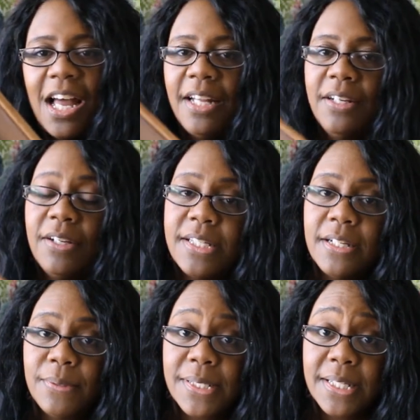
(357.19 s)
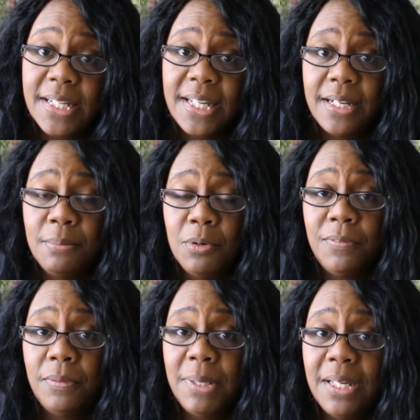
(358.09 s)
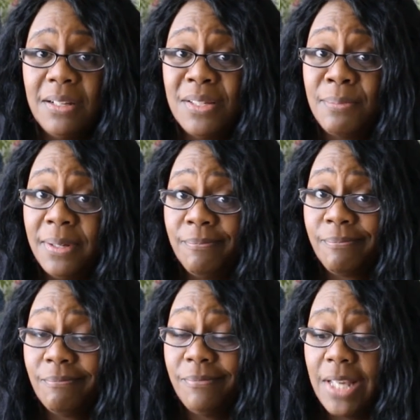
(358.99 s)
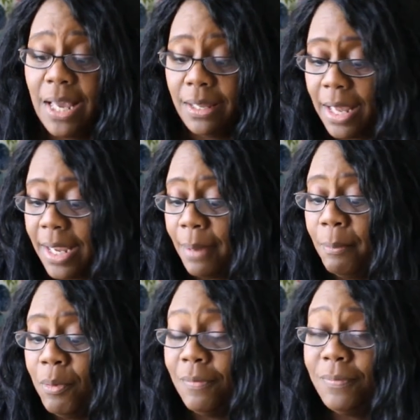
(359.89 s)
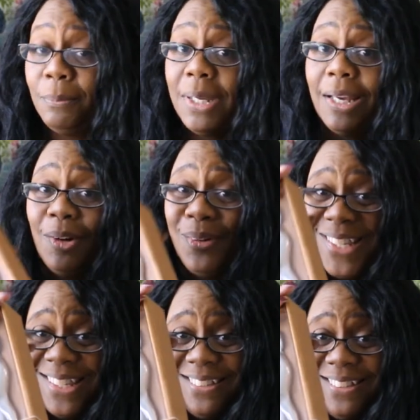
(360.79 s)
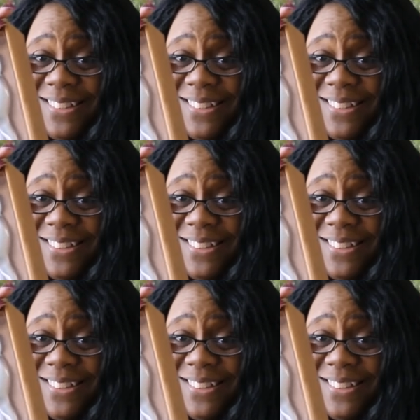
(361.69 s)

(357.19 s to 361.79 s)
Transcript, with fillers: I know I said I wasn't going to get any more flamingos, but yeah, I got more flamingos.